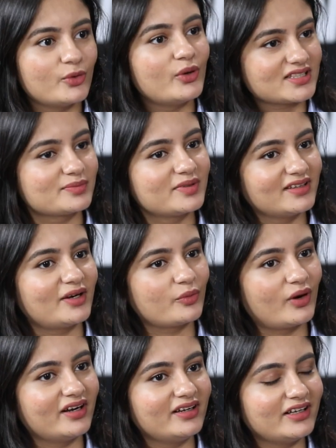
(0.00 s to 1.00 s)
Who has been that
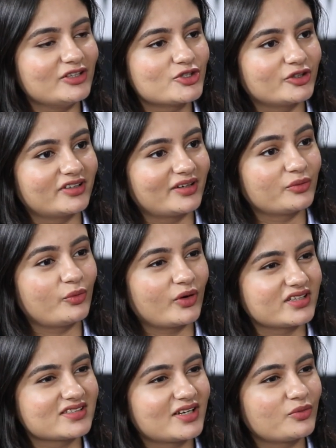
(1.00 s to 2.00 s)
one teacher and
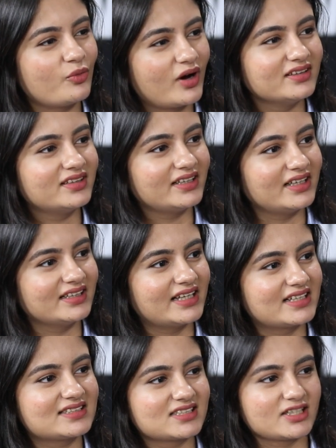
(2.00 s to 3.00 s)
what is that one thing
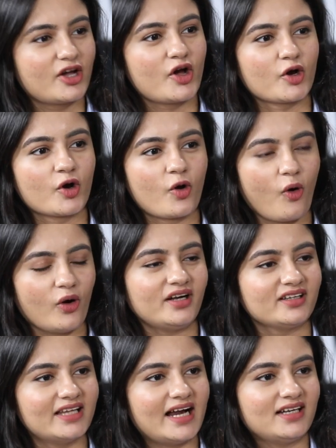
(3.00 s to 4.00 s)
that's
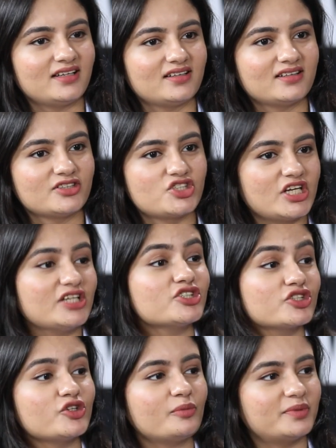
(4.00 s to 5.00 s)
got that
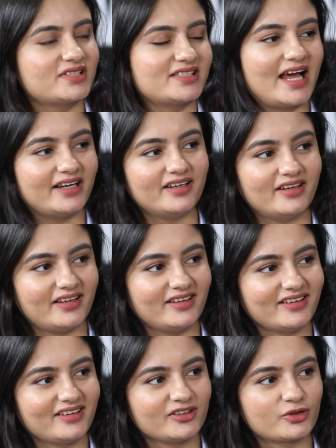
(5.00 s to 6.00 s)
change in your personality
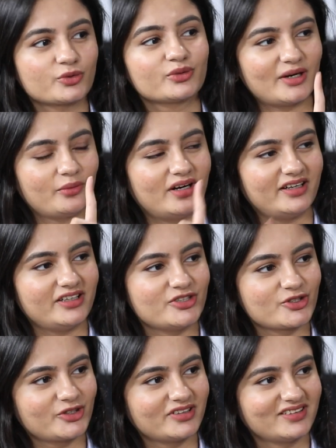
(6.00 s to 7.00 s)
through that one
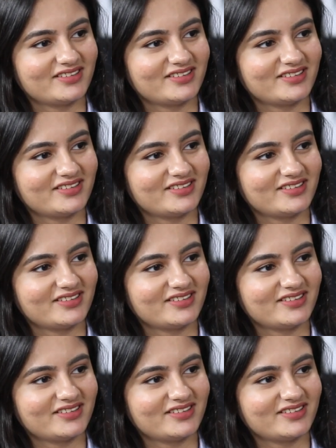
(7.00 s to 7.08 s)
teacher?